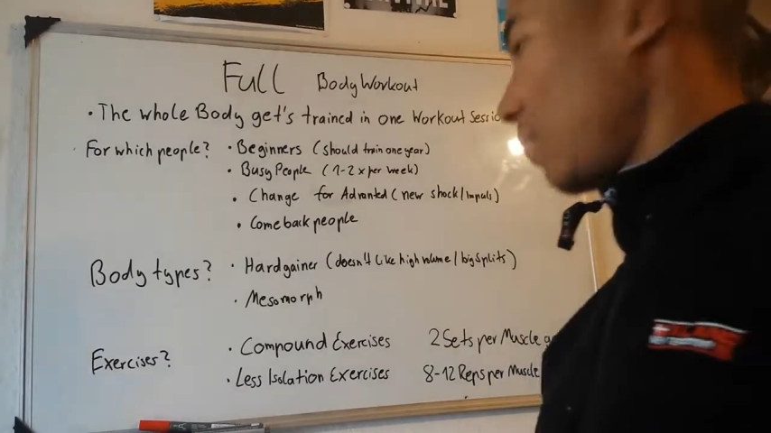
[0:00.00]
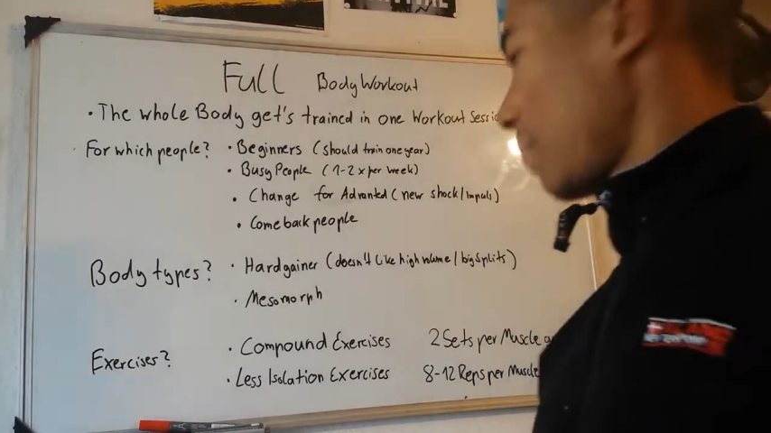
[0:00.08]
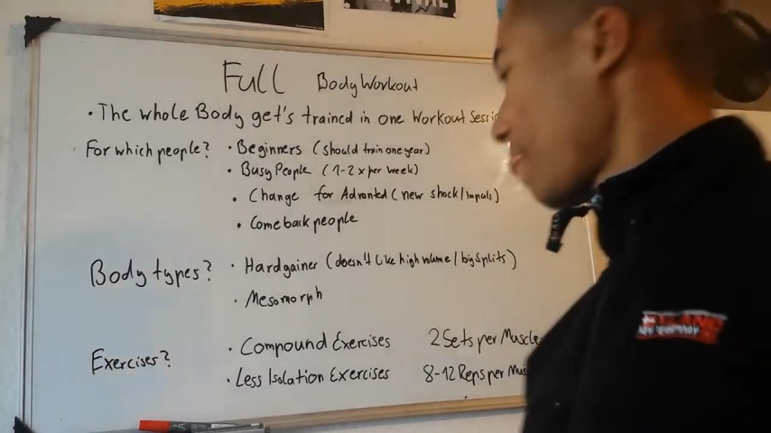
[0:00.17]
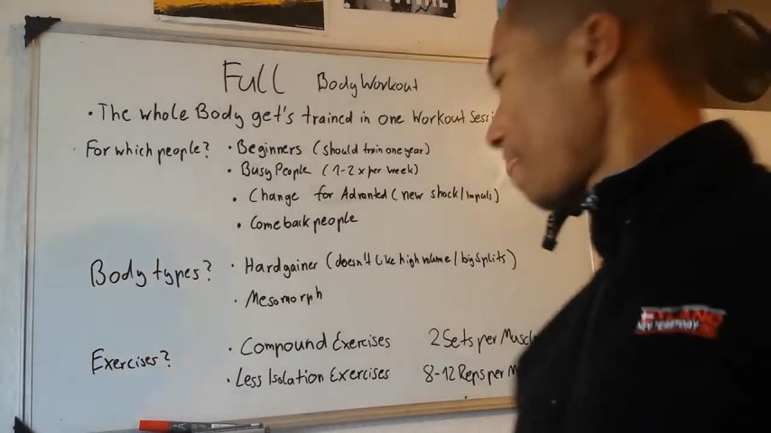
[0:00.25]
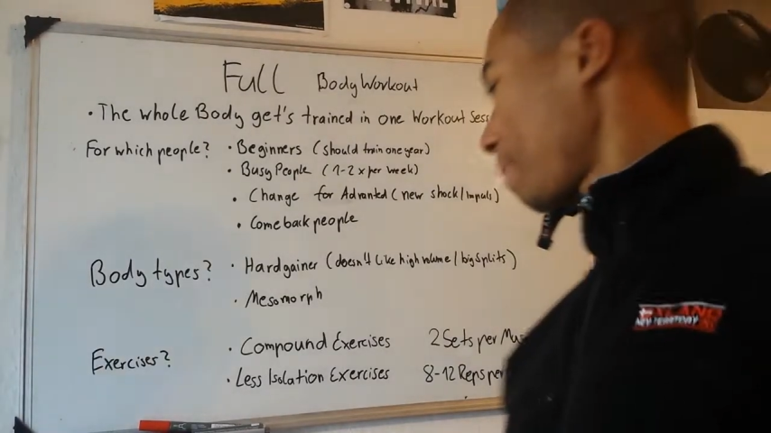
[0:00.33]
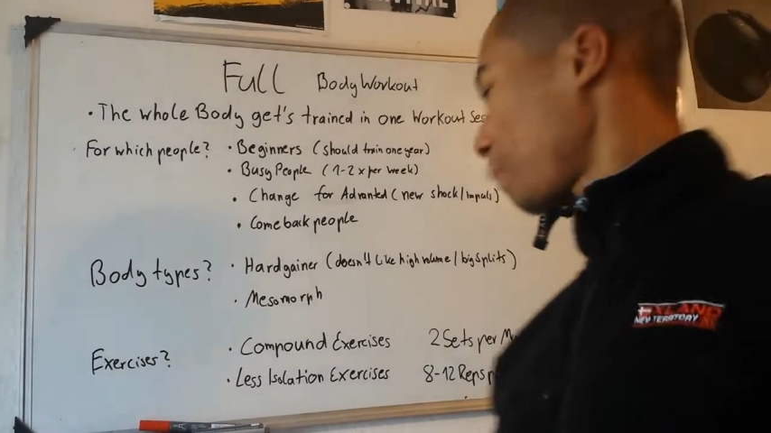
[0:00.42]

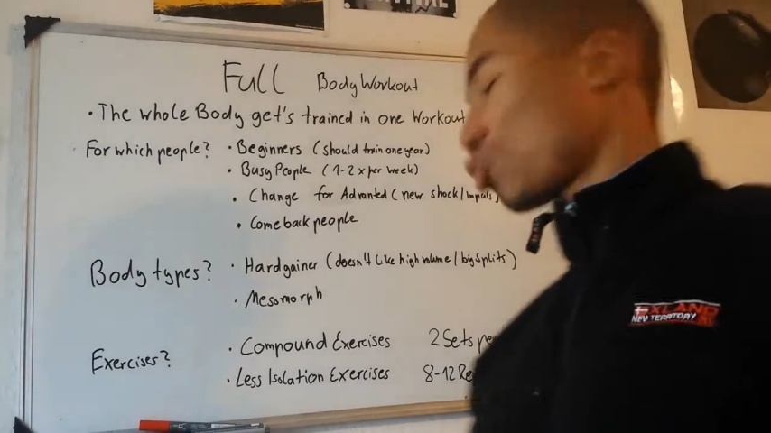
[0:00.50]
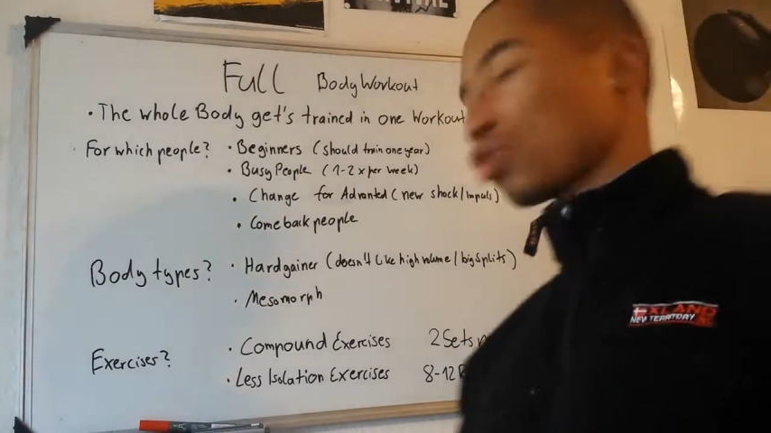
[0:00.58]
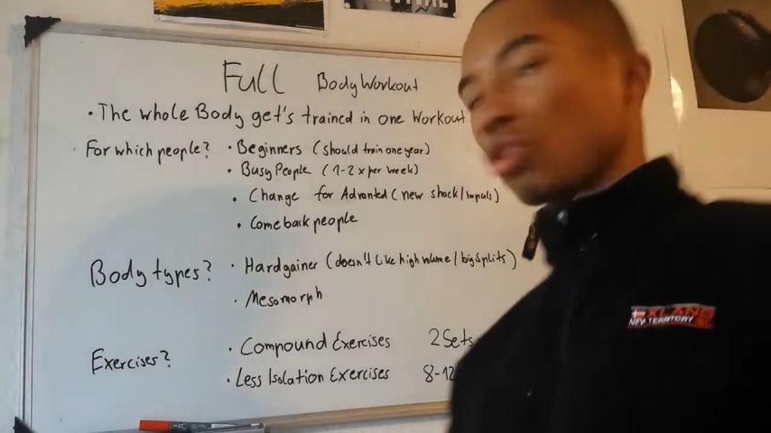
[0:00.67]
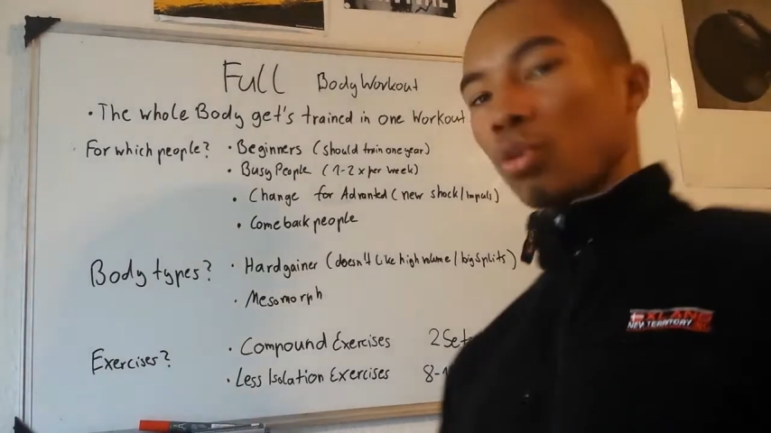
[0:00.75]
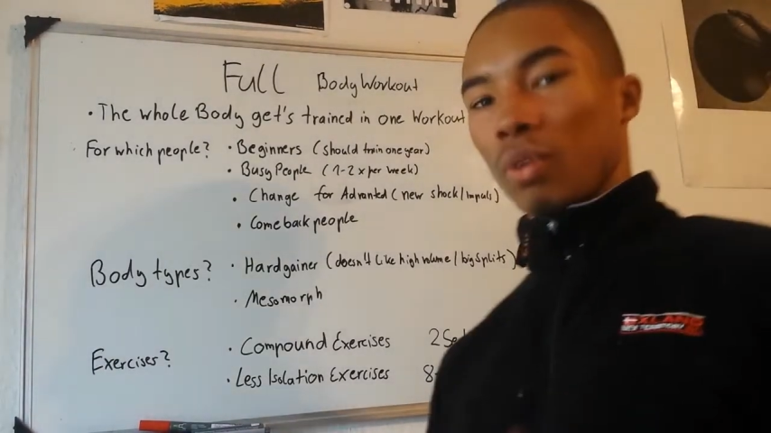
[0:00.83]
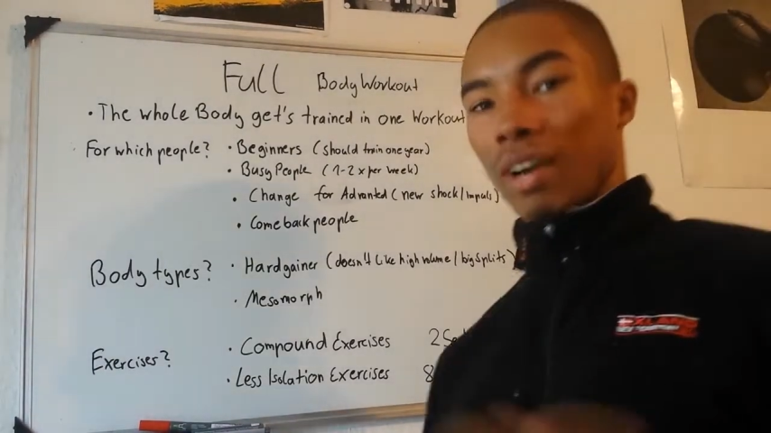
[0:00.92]
So I
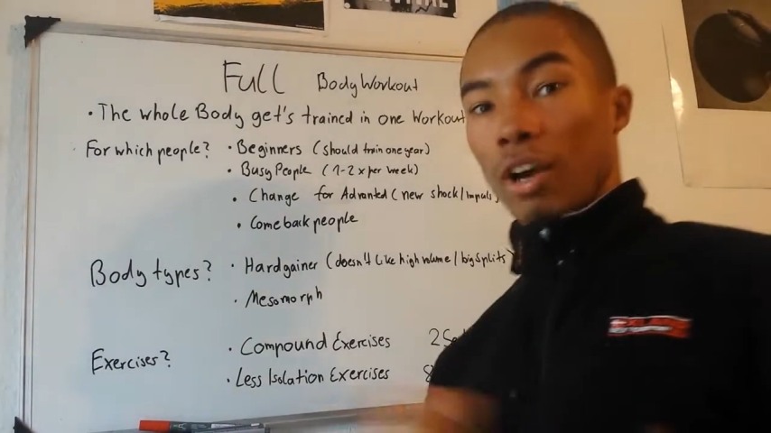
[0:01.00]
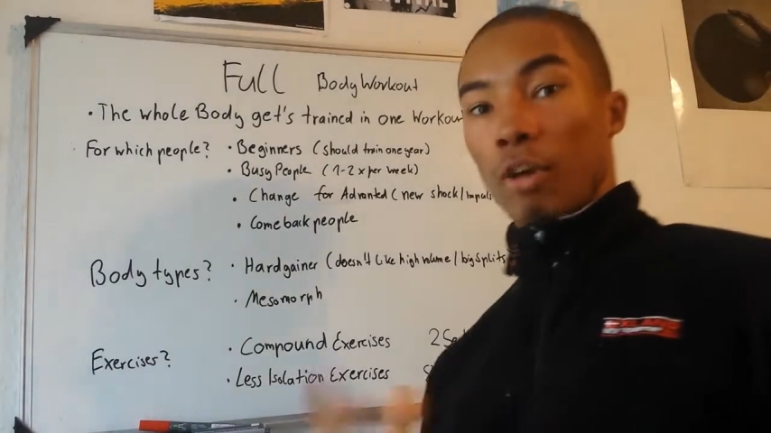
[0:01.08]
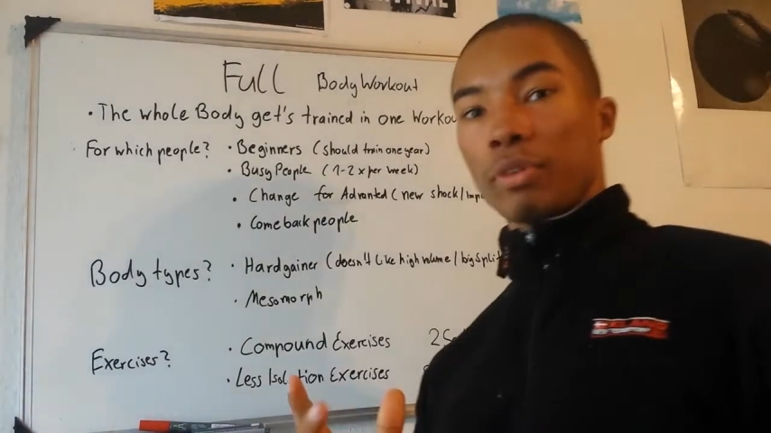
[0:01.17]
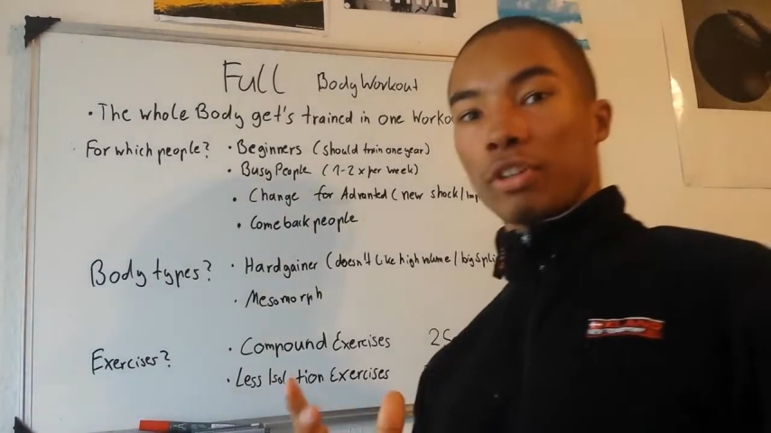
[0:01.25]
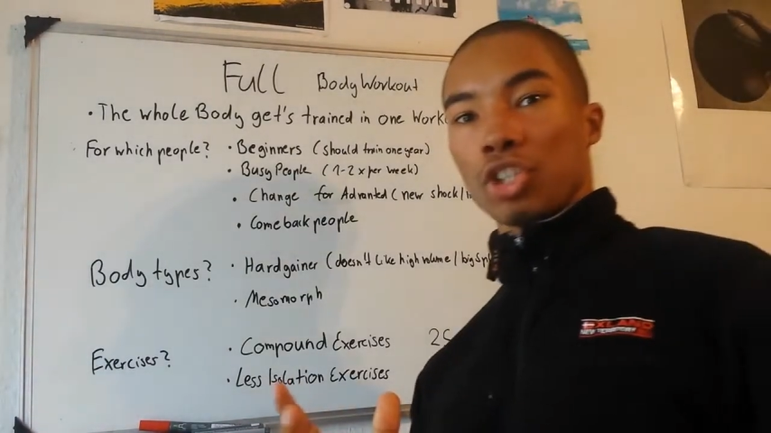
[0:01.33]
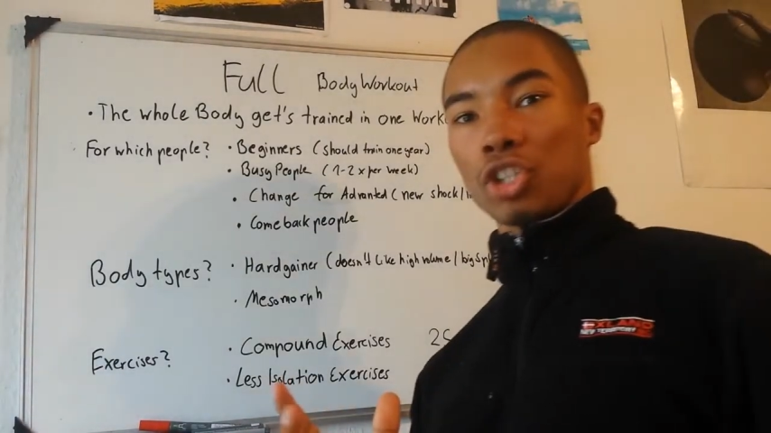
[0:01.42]
hope you
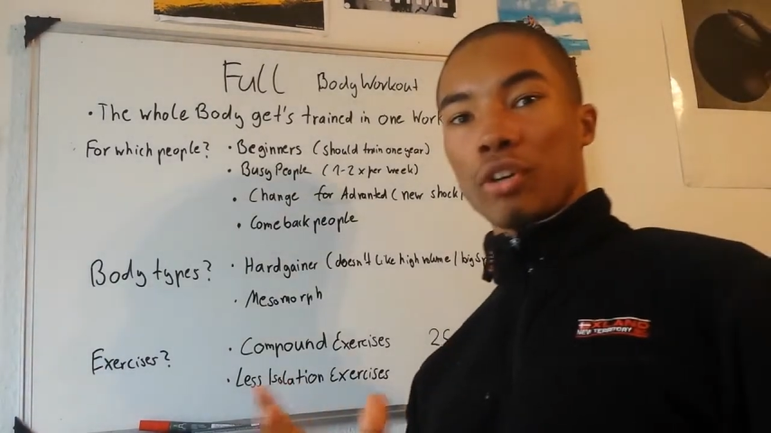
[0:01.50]
enjoyed this